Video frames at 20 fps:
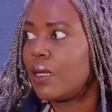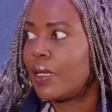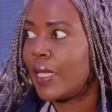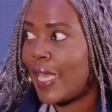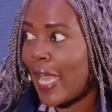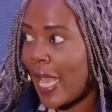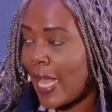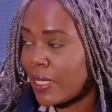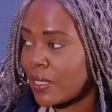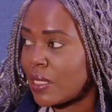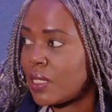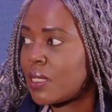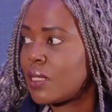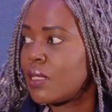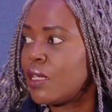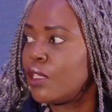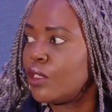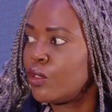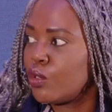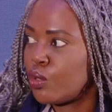gas
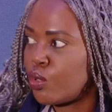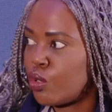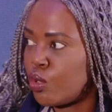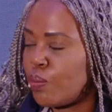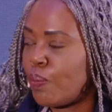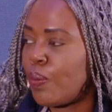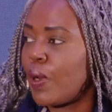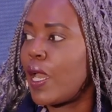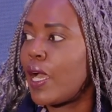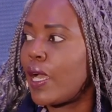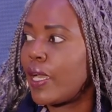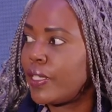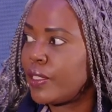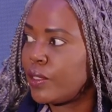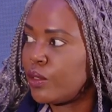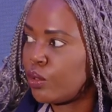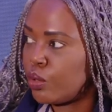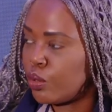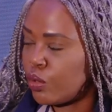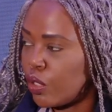to supply
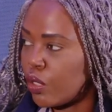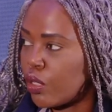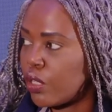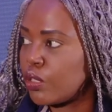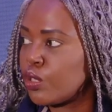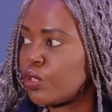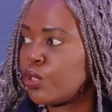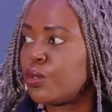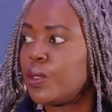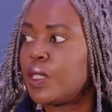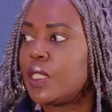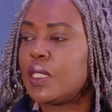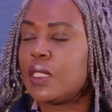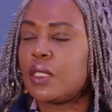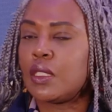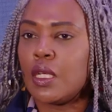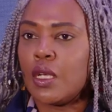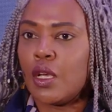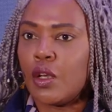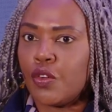to the
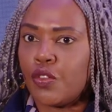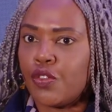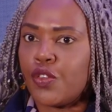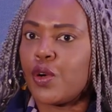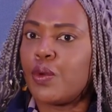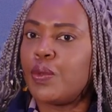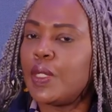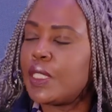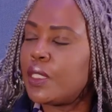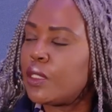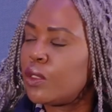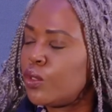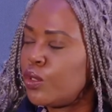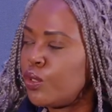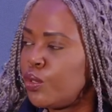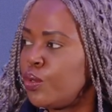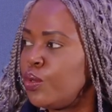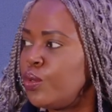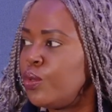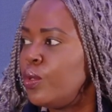countries for it
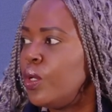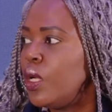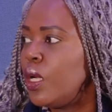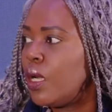to